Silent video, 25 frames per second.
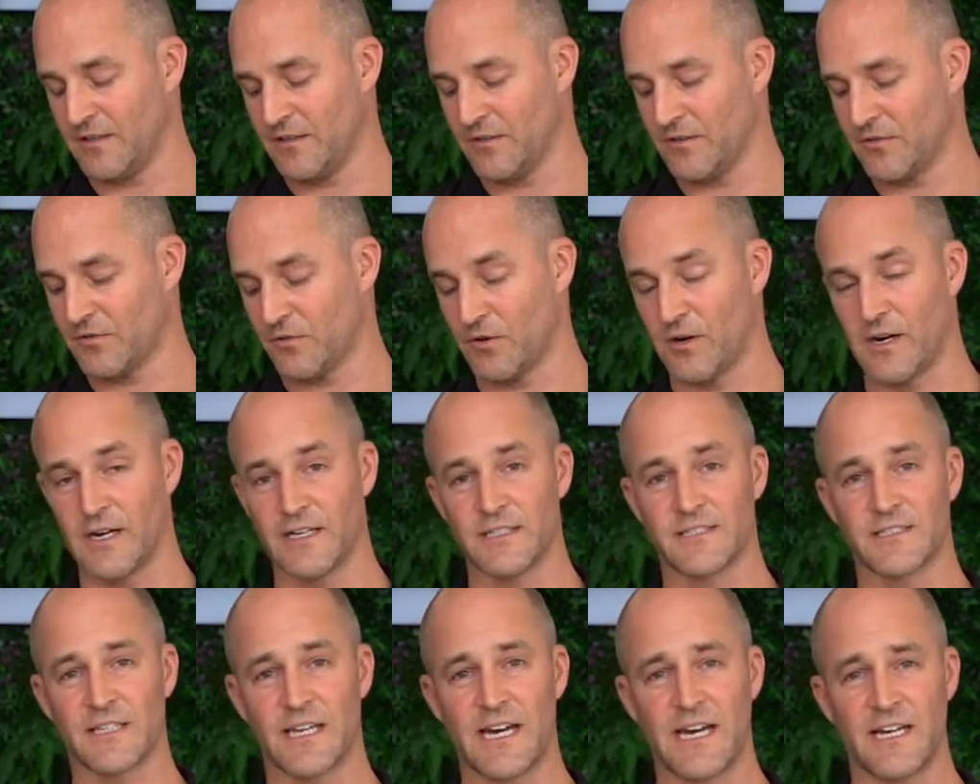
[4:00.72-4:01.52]

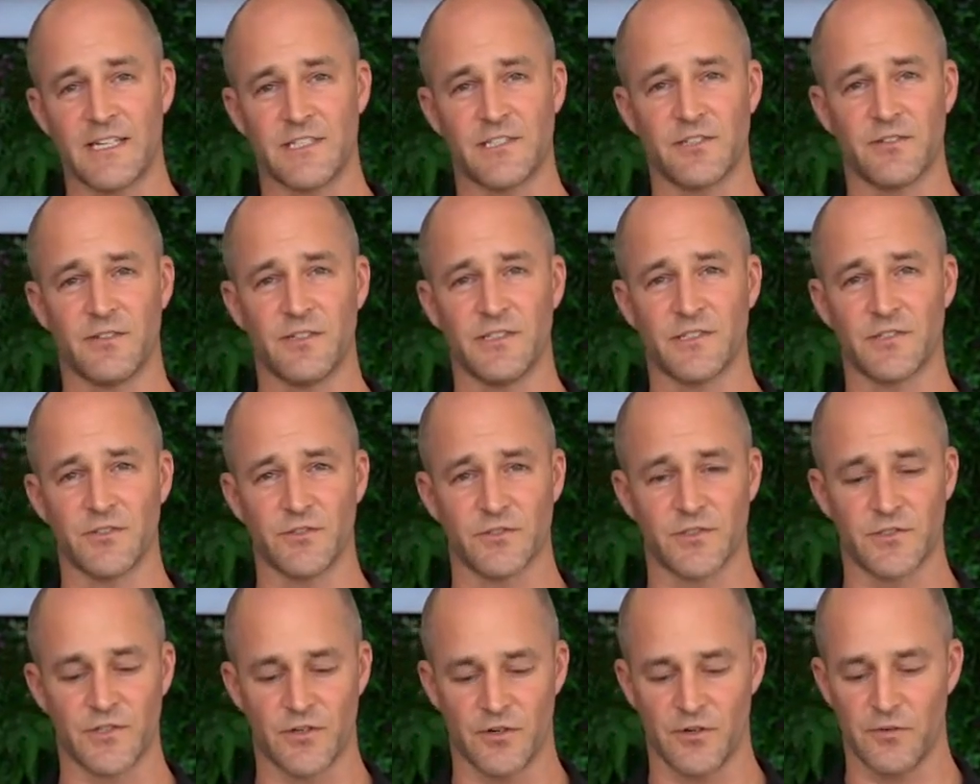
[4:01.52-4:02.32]
grinds catcher is
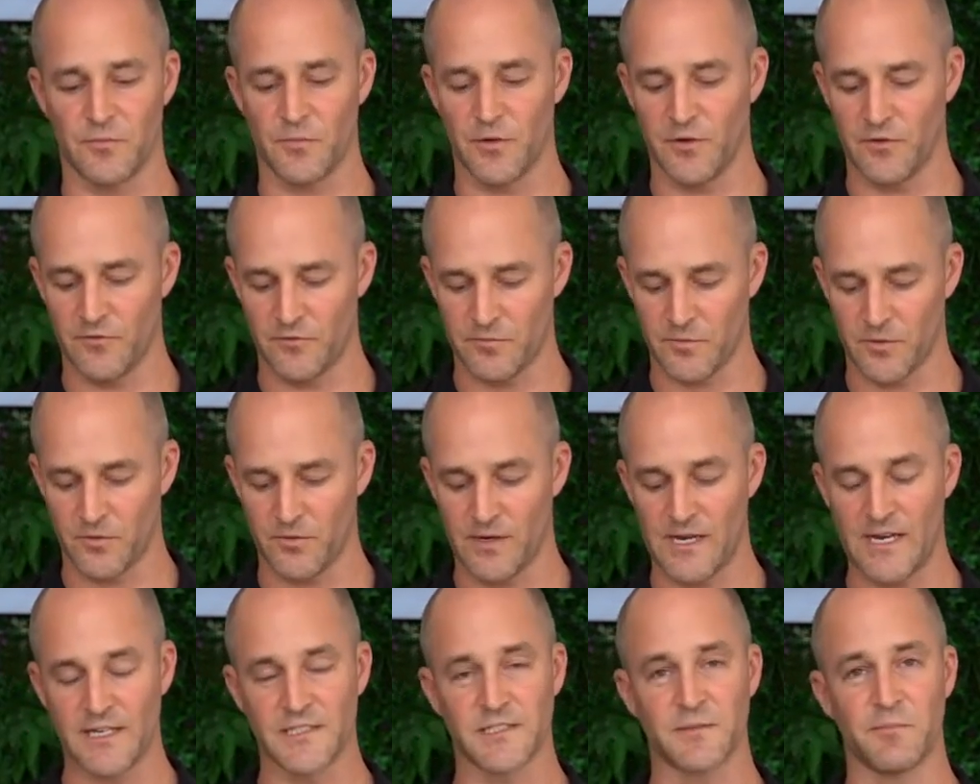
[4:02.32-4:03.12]
also removable,
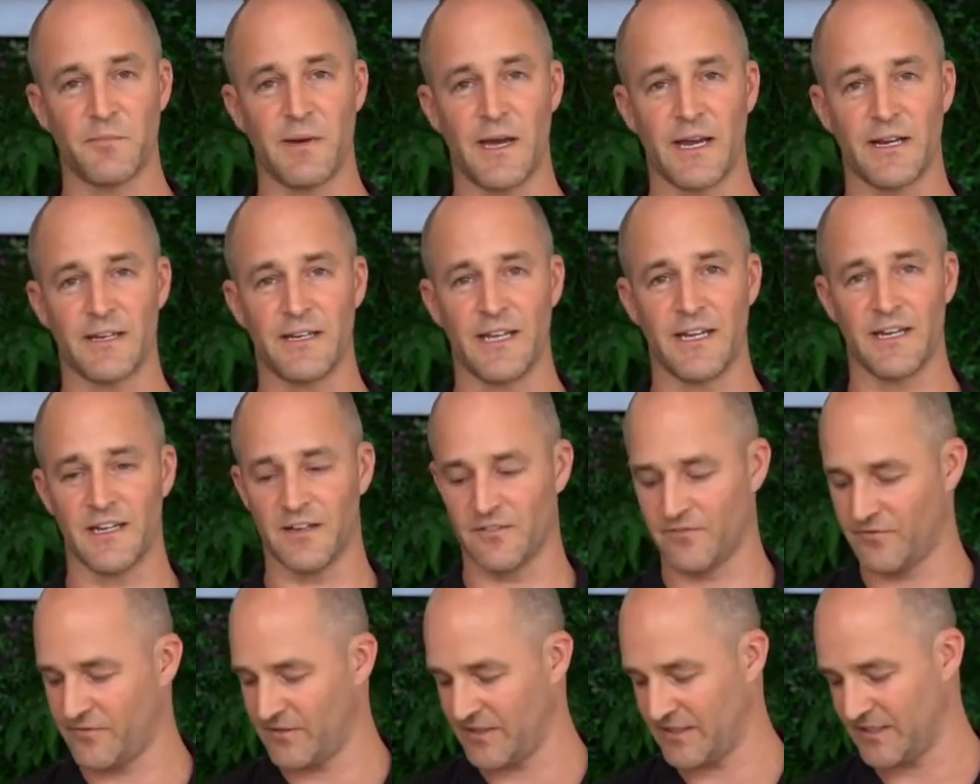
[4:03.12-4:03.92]
has
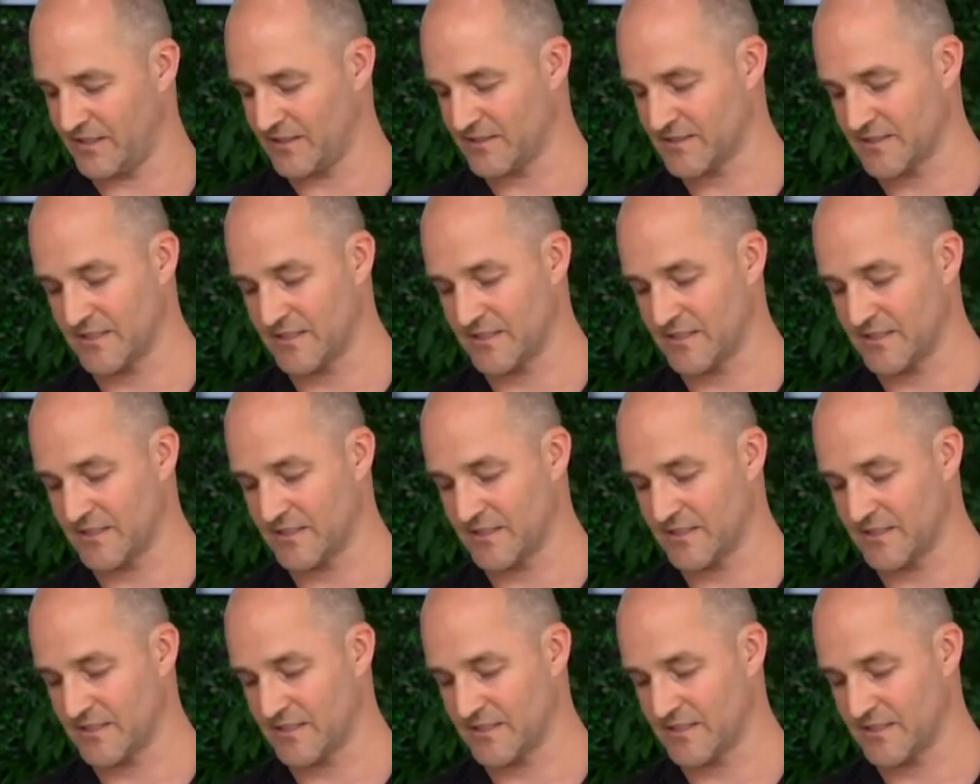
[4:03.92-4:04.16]
magnetic fittings,